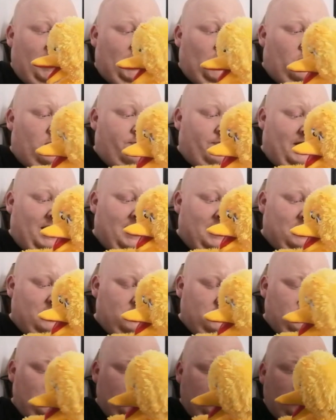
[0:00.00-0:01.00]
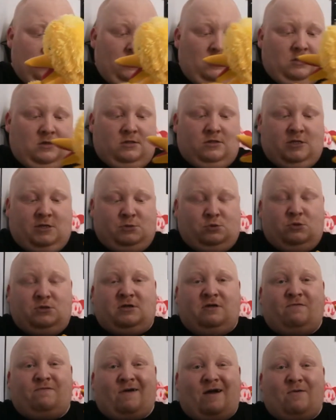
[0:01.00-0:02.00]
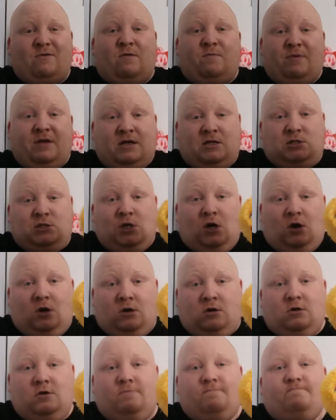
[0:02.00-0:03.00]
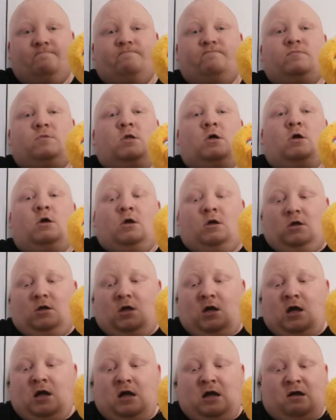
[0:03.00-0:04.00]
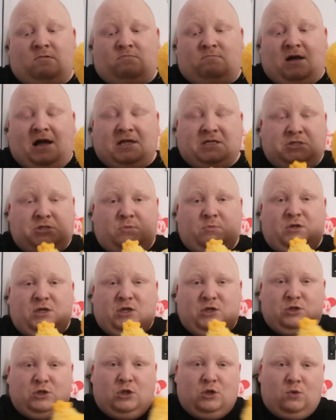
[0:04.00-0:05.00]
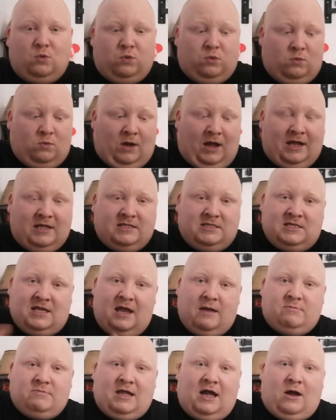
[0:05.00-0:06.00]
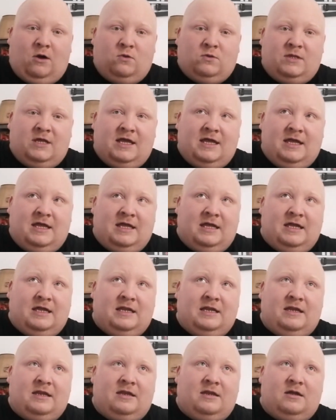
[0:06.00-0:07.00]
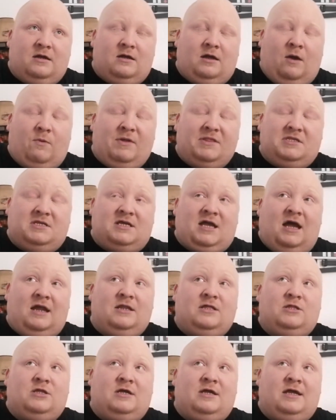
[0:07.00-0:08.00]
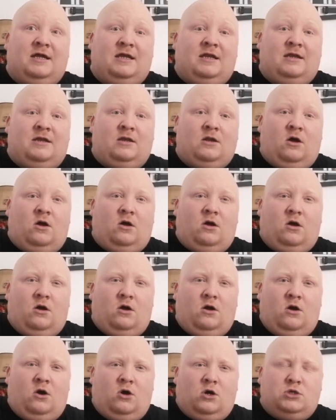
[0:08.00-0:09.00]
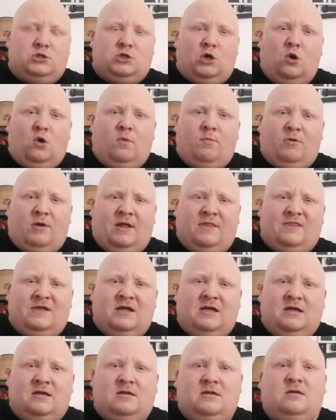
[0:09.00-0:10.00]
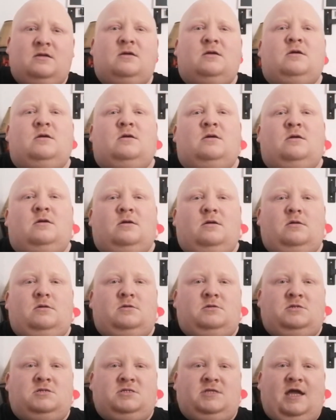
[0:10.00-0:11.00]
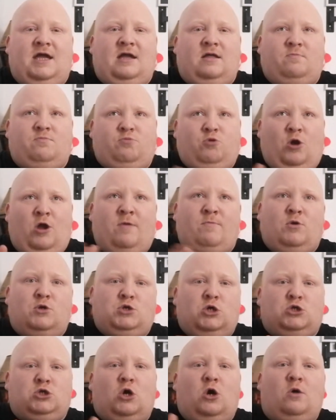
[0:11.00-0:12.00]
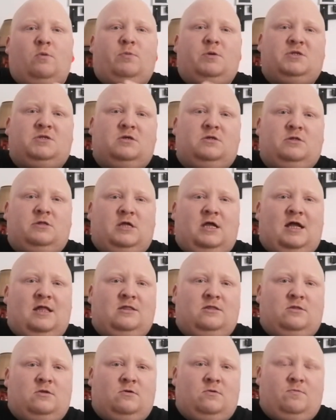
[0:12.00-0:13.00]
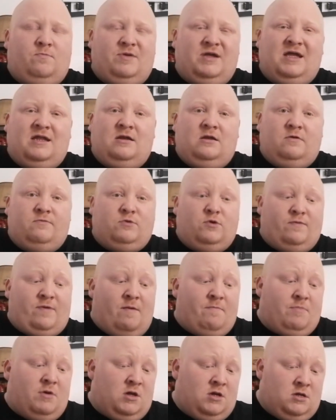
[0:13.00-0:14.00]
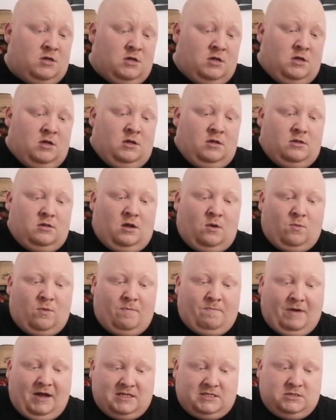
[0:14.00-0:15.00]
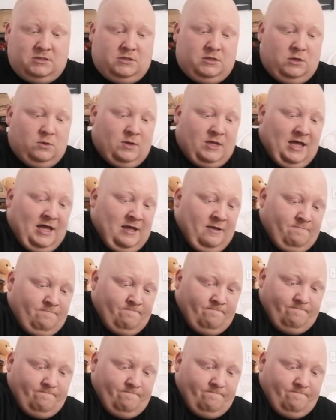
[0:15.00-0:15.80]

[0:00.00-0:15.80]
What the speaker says: I got the bag. This was a very big shock. As some of you knew, I came down in, I went to Canada in October, I think, and stayed pretty much October to the end, beginning of November, and went back to the UK.